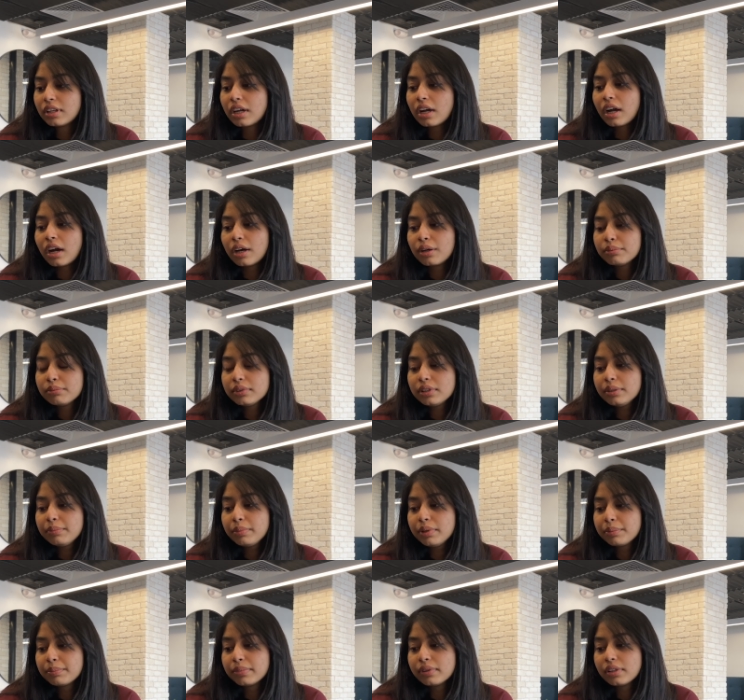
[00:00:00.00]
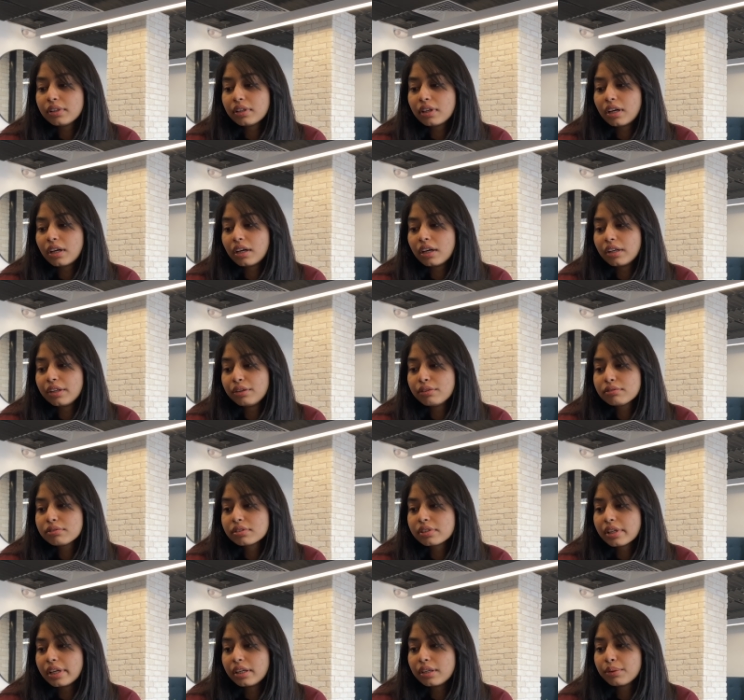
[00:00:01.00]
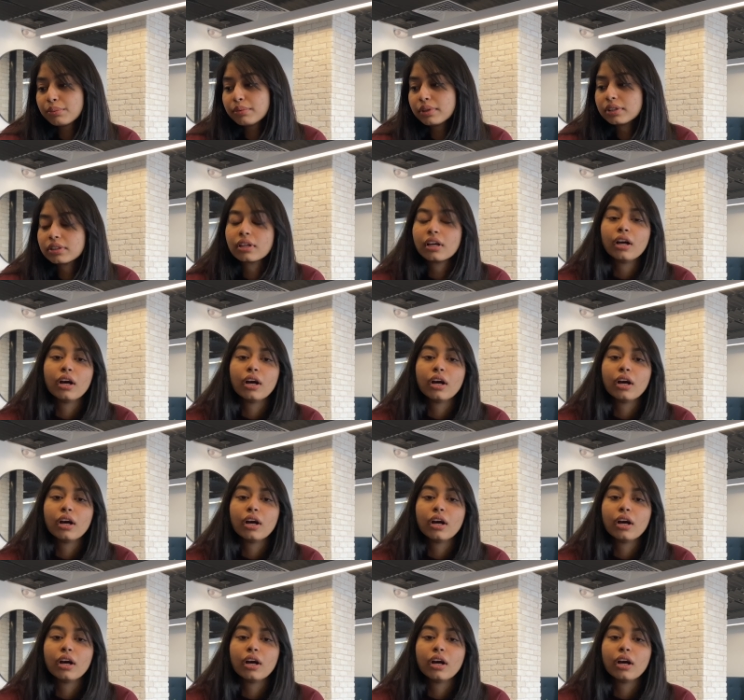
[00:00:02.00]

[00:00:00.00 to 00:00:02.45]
how many people are you staying with